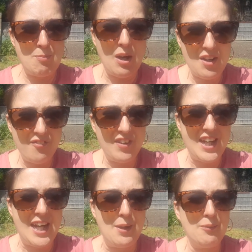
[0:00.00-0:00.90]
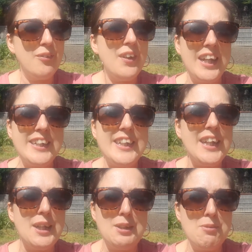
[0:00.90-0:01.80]
bye for now. Thank
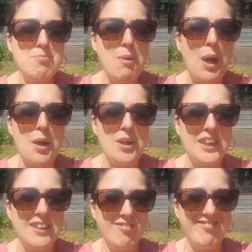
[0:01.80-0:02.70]
you. Bye.